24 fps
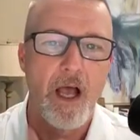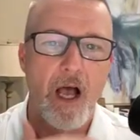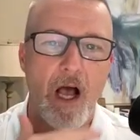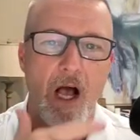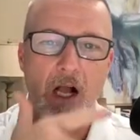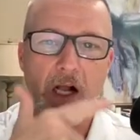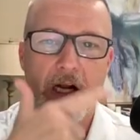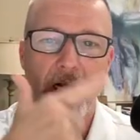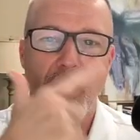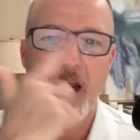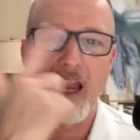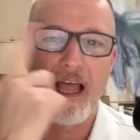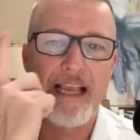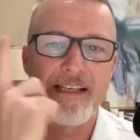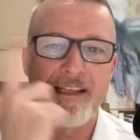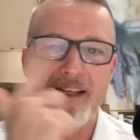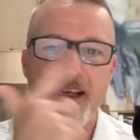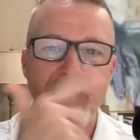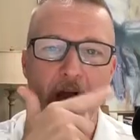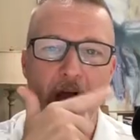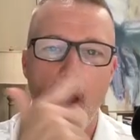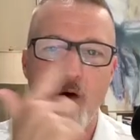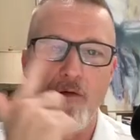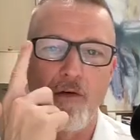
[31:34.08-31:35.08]
a
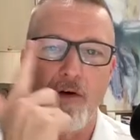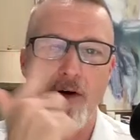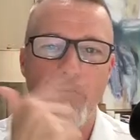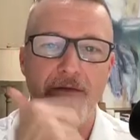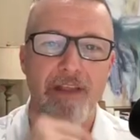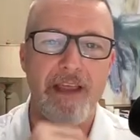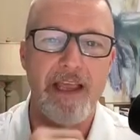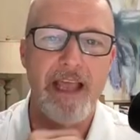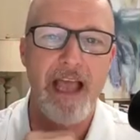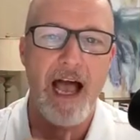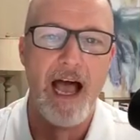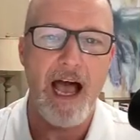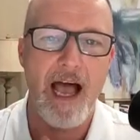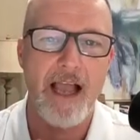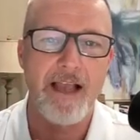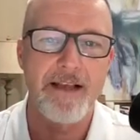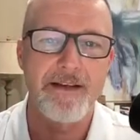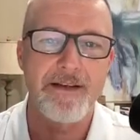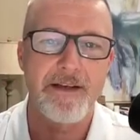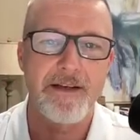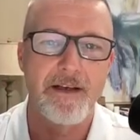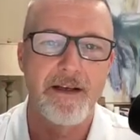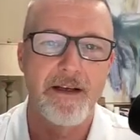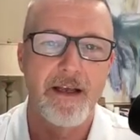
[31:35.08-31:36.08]
glazing over of the
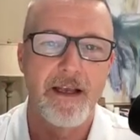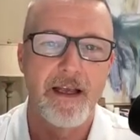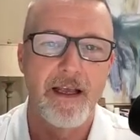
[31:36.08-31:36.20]
eyes,